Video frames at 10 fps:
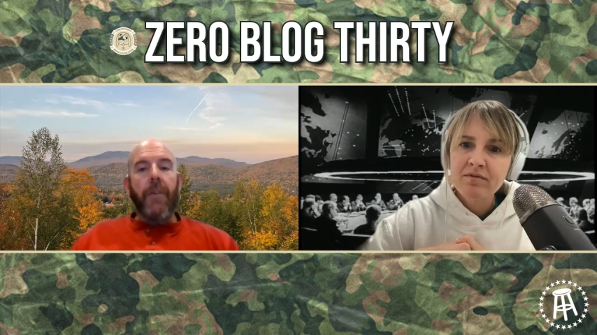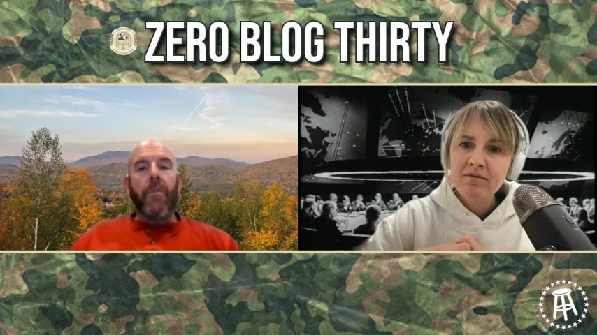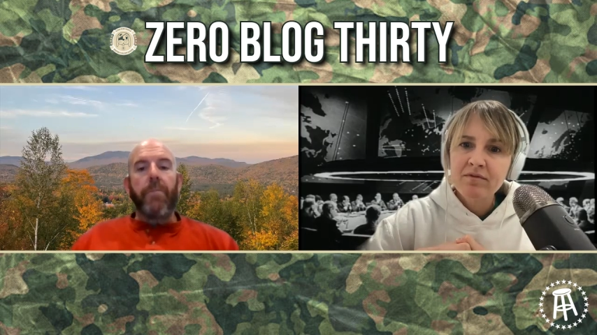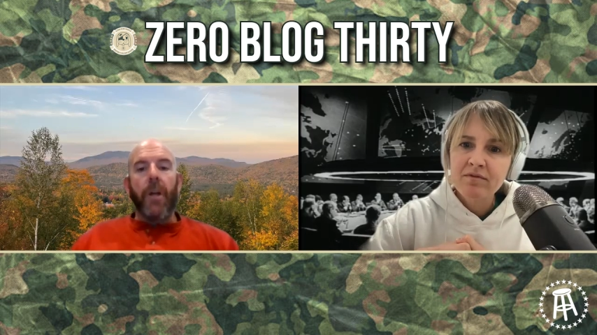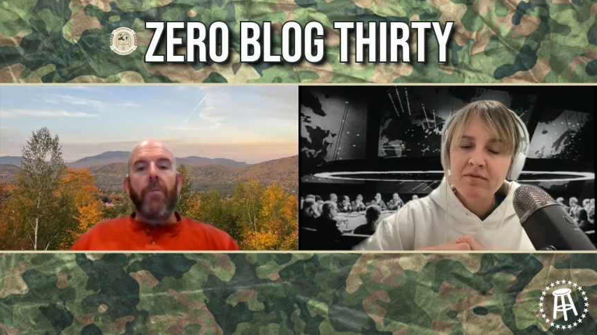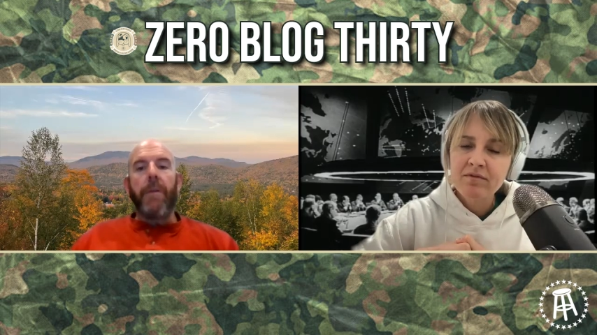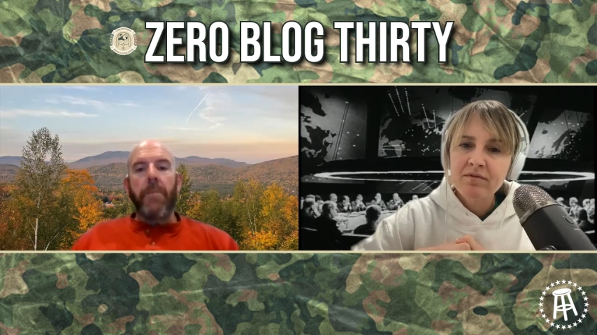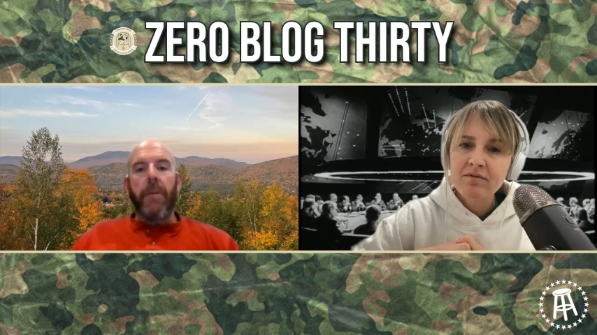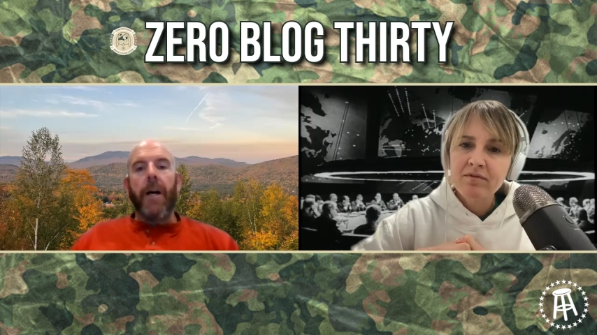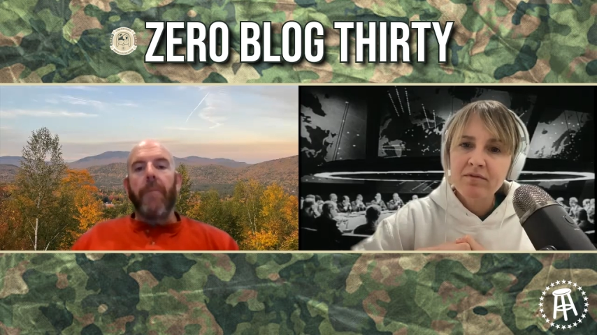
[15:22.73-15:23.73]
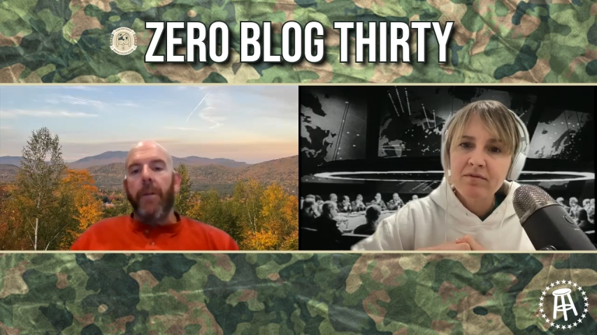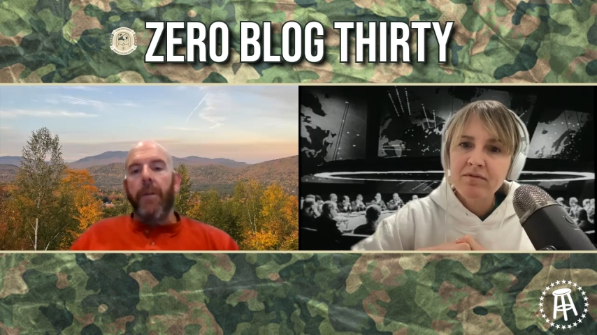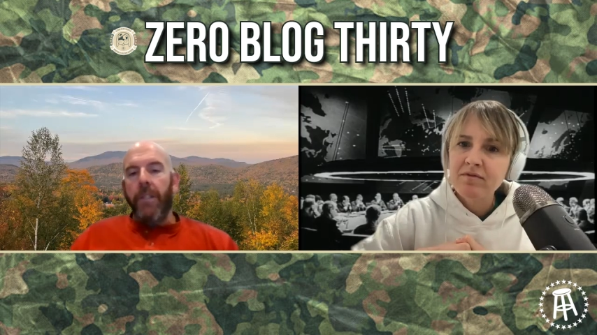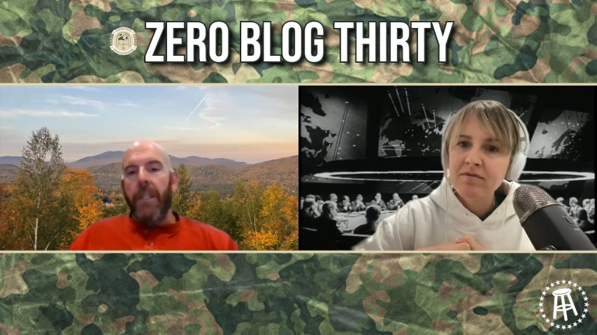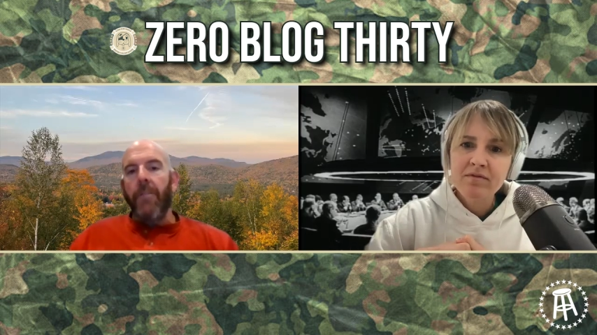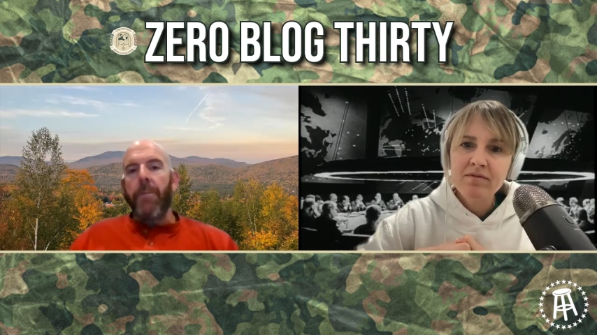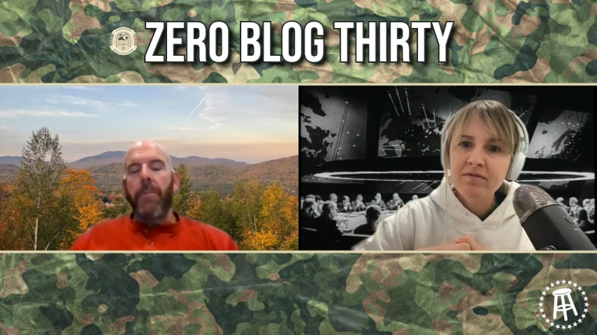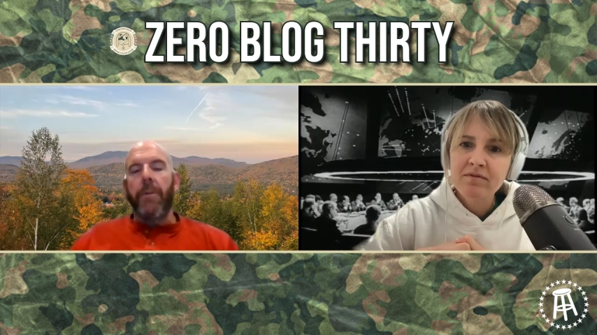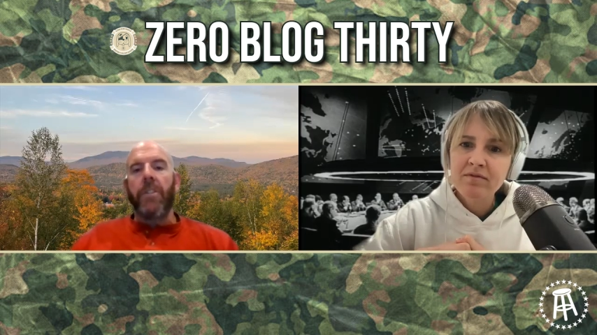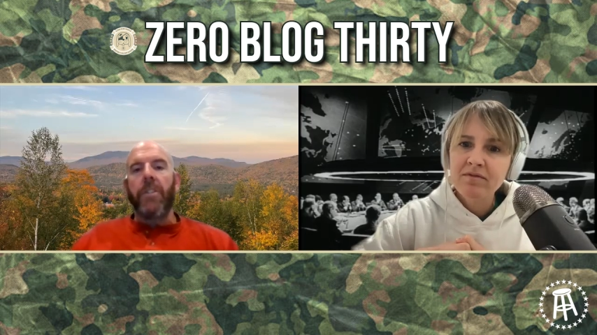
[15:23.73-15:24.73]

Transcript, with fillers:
Speaker 1: They would blow people up. They would kill people.